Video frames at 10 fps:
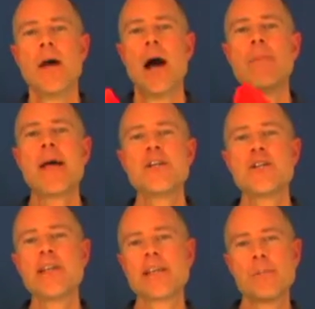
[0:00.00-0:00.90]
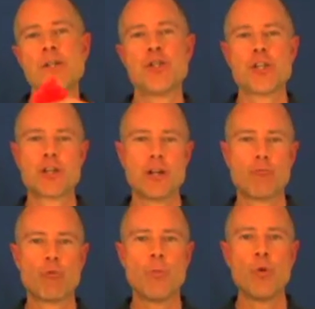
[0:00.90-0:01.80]
Imagine that the magician
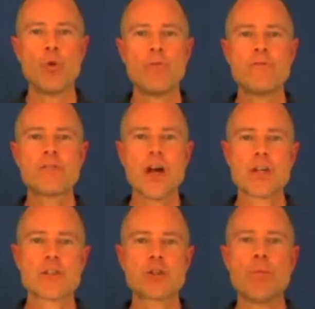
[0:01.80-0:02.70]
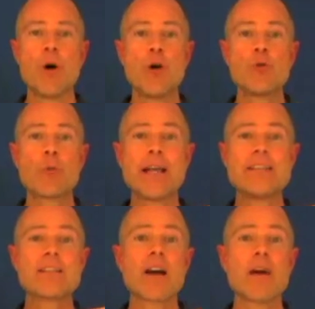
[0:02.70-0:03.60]
removes a small red
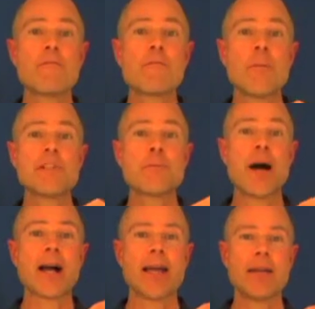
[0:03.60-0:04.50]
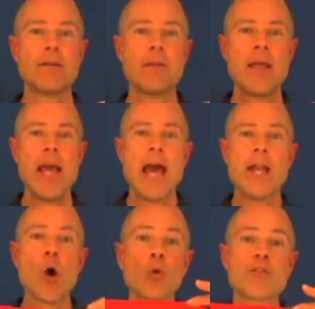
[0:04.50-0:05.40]
scarf from his pocket and
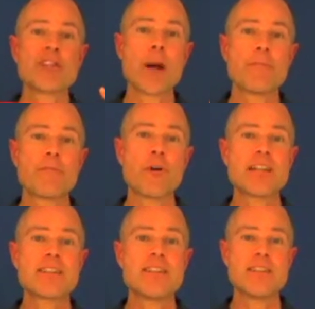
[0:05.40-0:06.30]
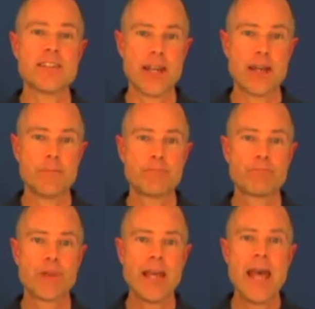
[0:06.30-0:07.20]
he holds it up for us to see.
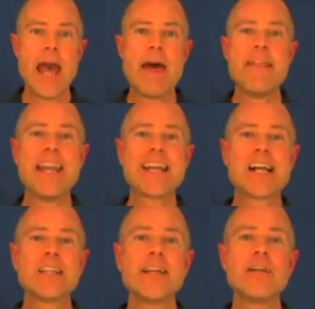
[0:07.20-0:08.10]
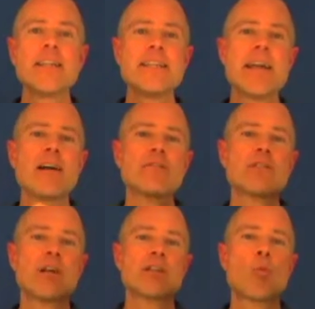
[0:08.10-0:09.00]
And then he clearly
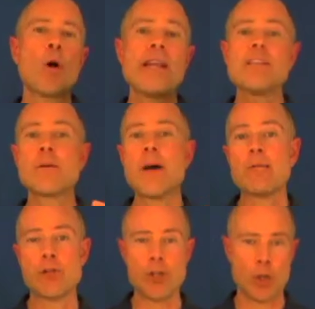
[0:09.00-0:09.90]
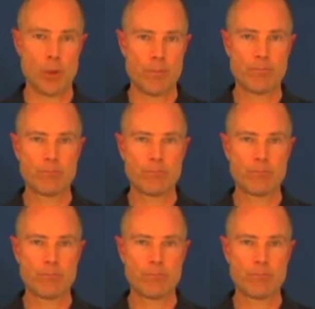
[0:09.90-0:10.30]
tells us what he's about to do.